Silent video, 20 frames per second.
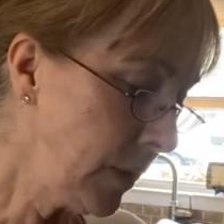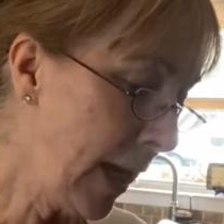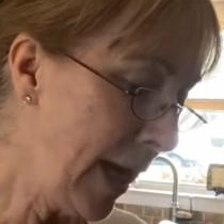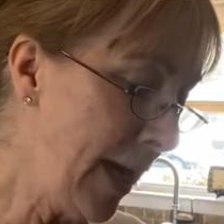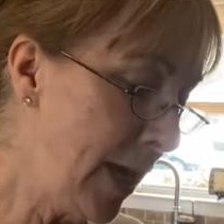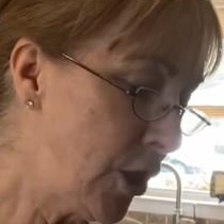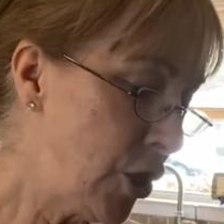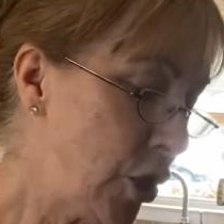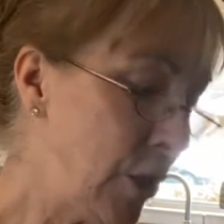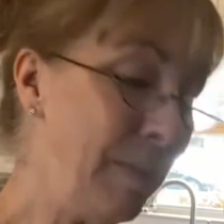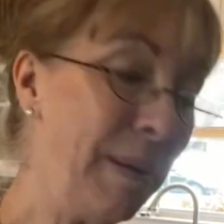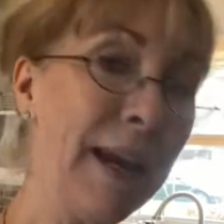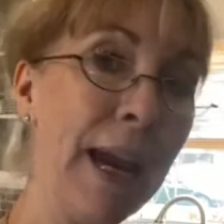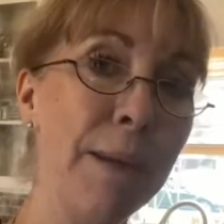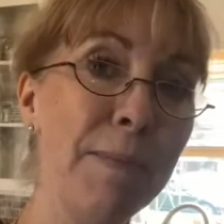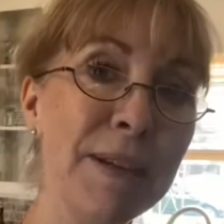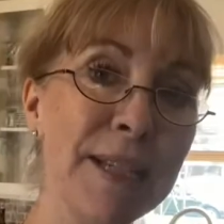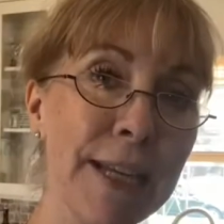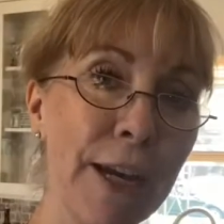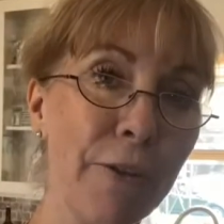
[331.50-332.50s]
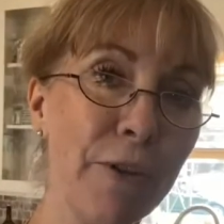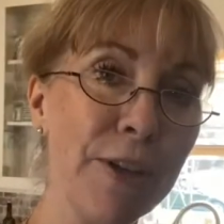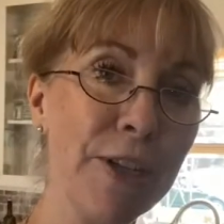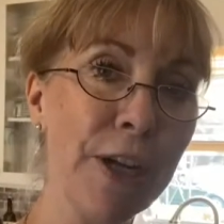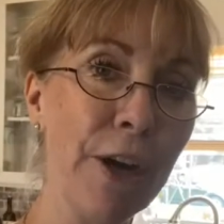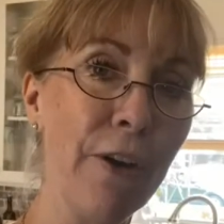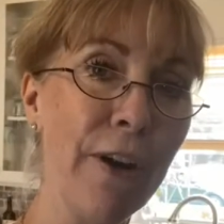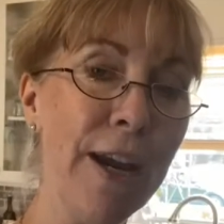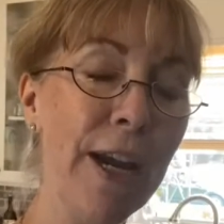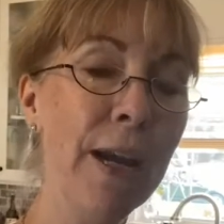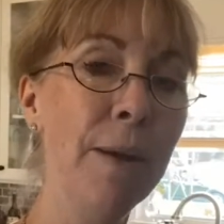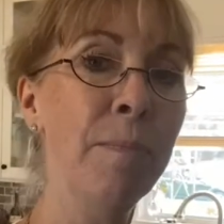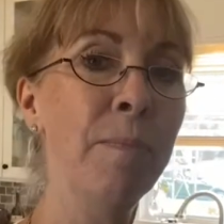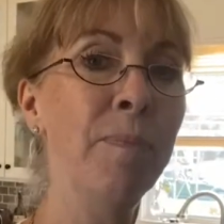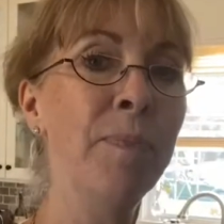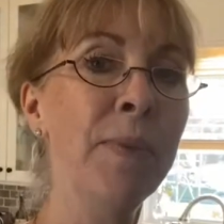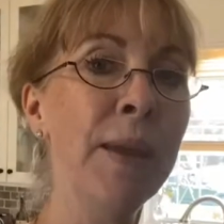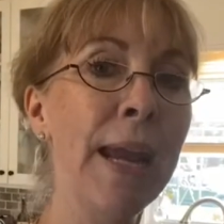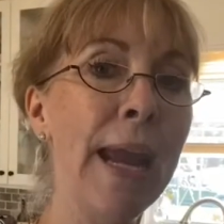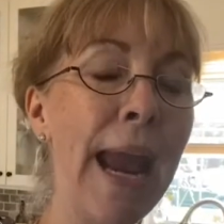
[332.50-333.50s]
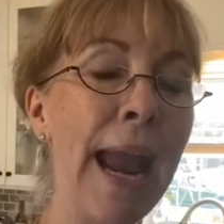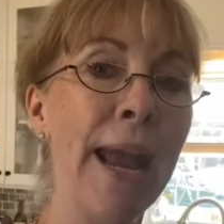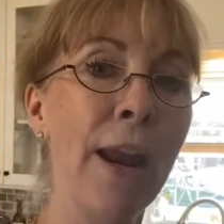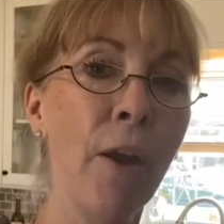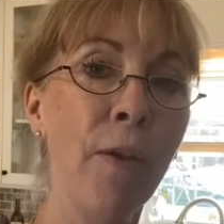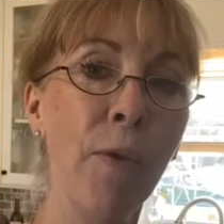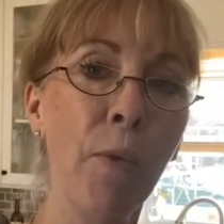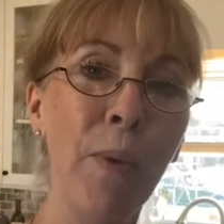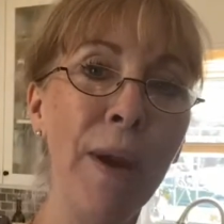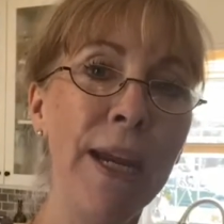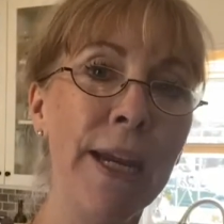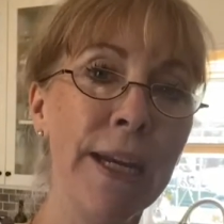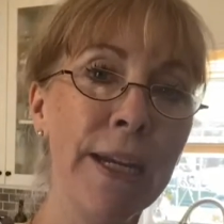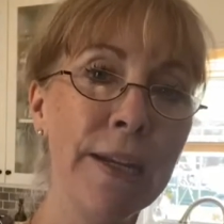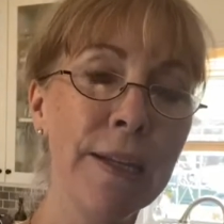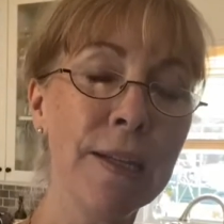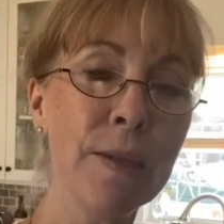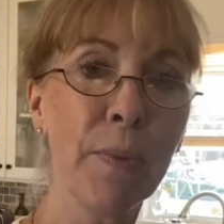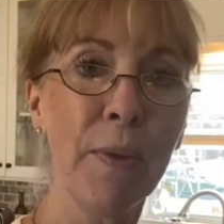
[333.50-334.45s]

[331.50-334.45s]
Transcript: and she became his secretary. And on the weekends,